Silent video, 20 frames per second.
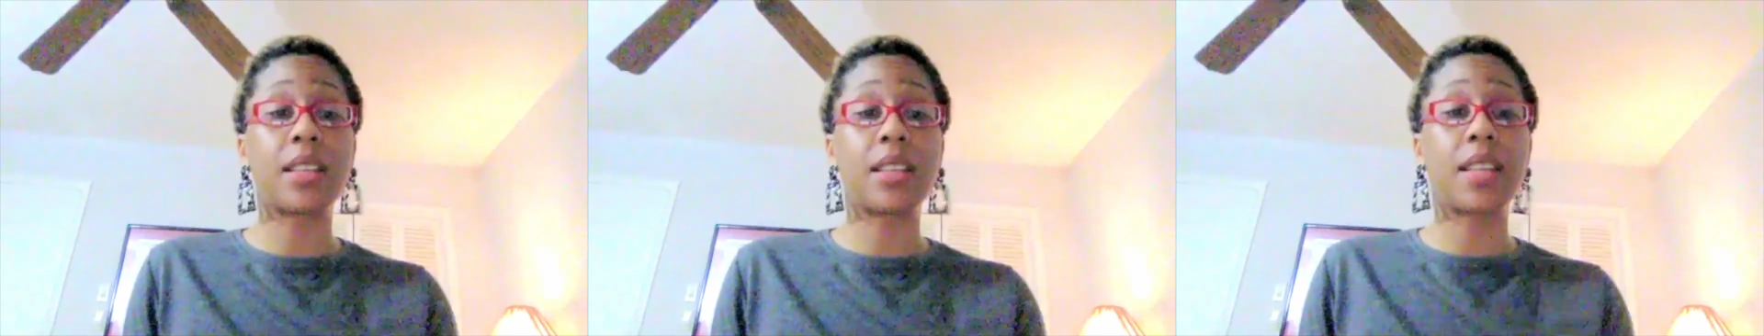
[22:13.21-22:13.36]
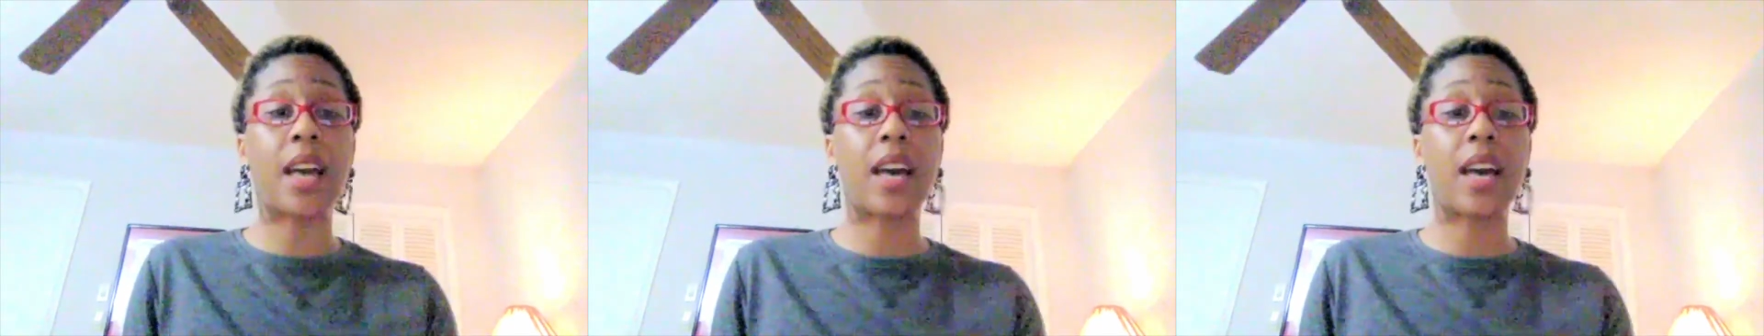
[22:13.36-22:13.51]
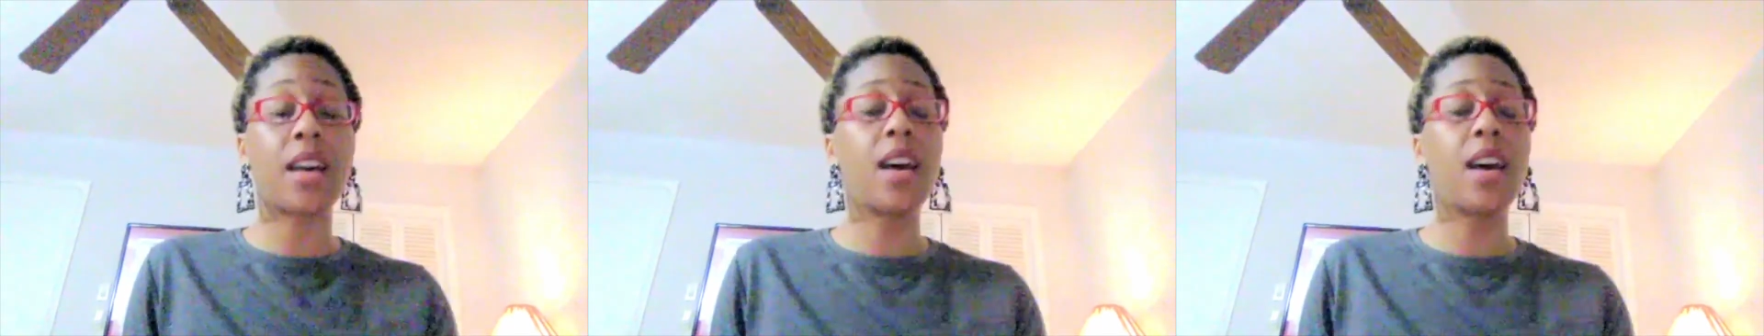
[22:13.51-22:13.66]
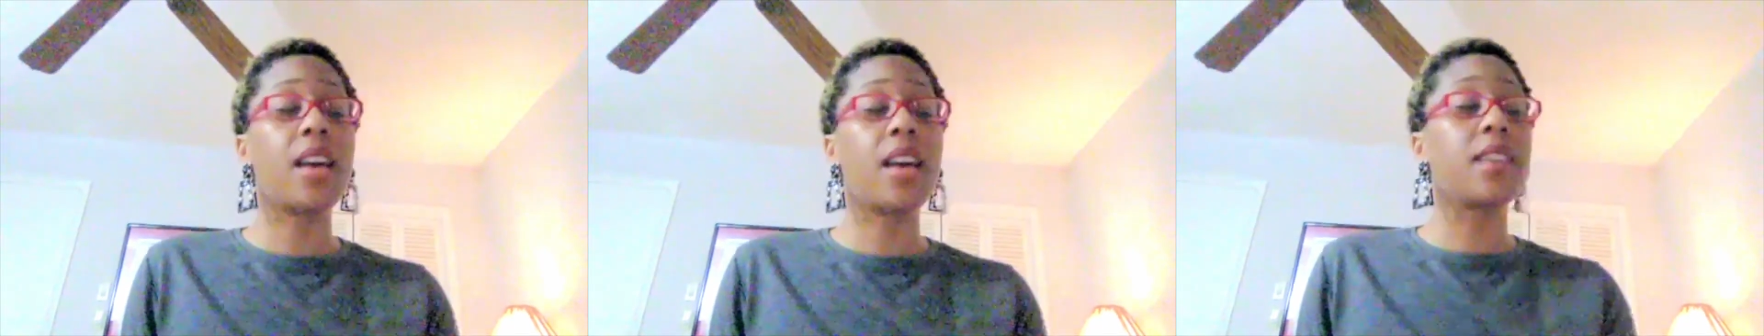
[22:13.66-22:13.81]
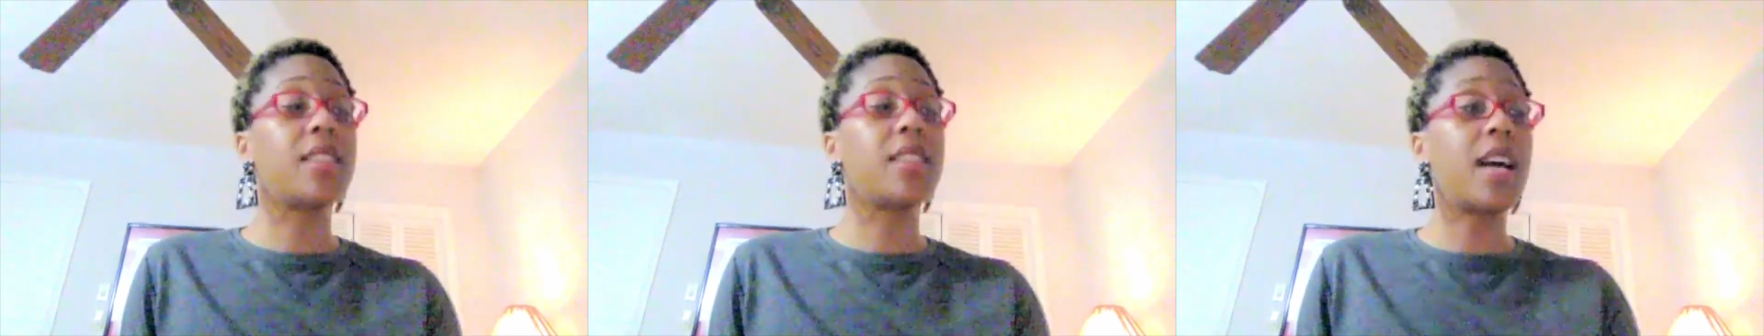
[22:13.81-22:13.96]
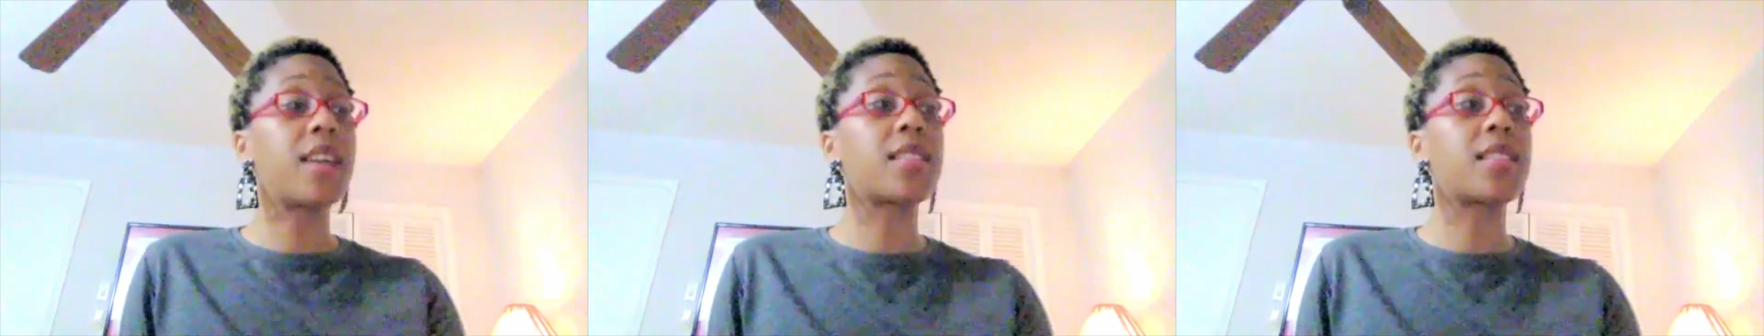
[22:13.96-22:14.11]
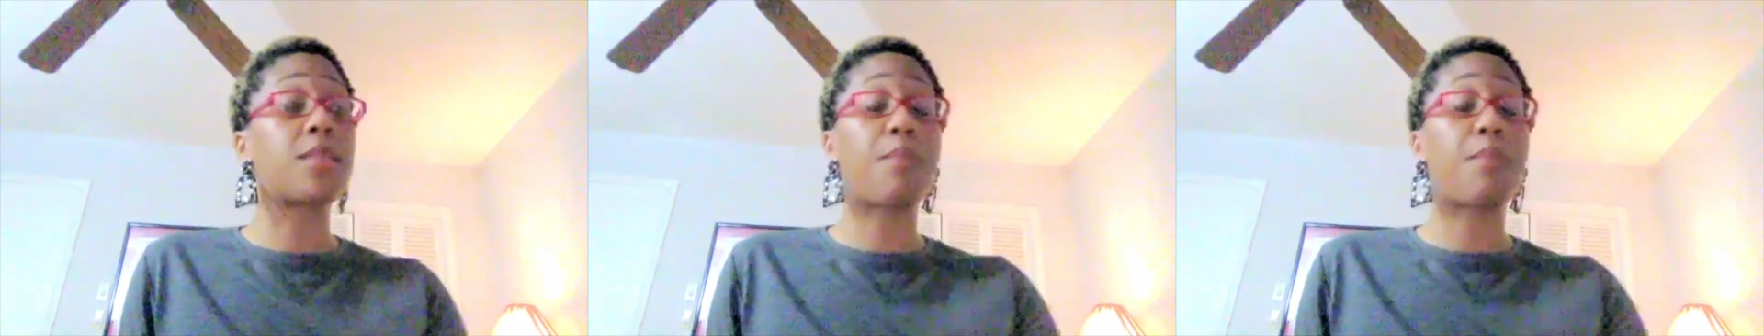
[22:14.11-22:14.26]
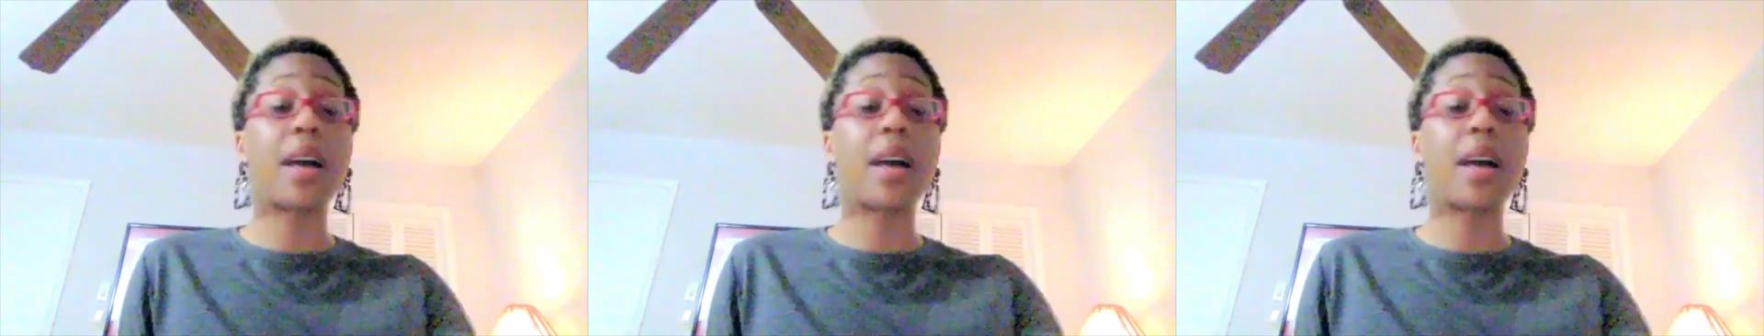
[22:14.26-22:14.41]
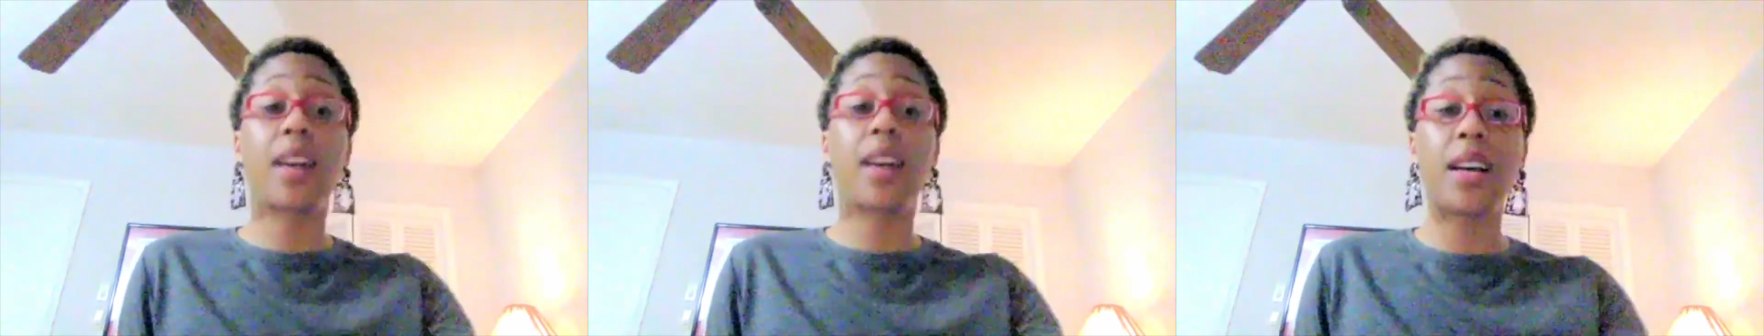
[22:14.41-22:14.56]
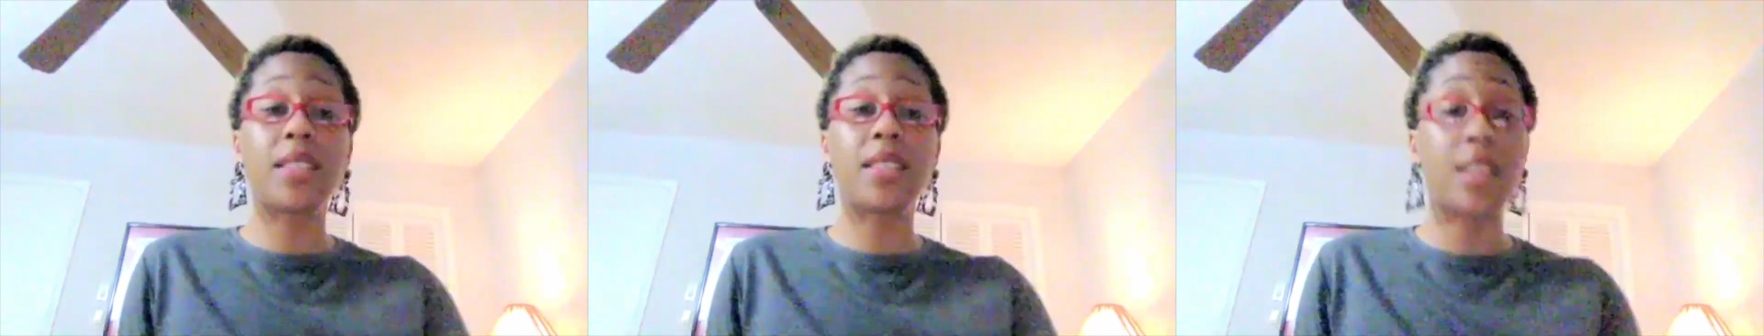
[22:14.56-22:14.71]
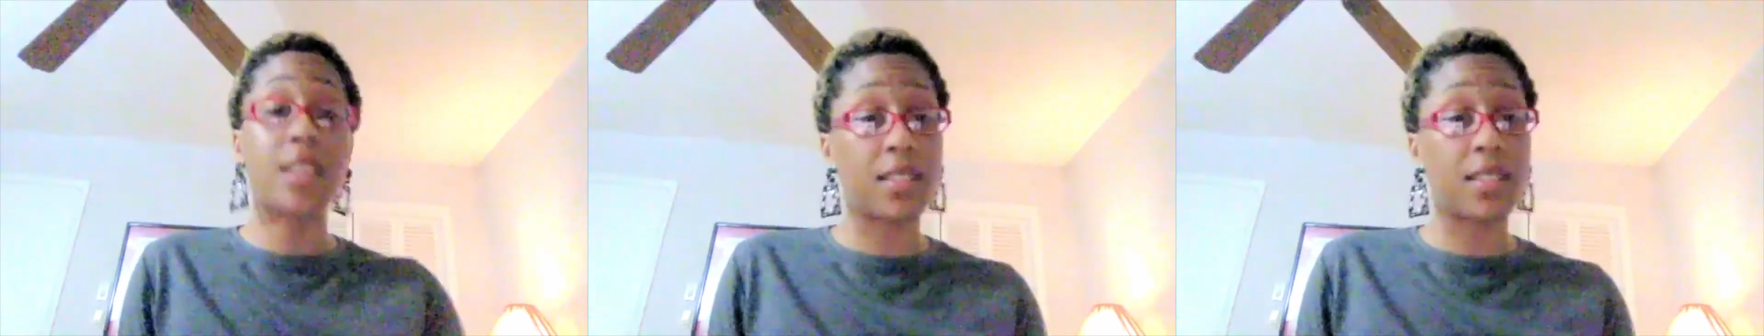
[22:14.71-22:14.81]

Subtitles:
yes, my cousins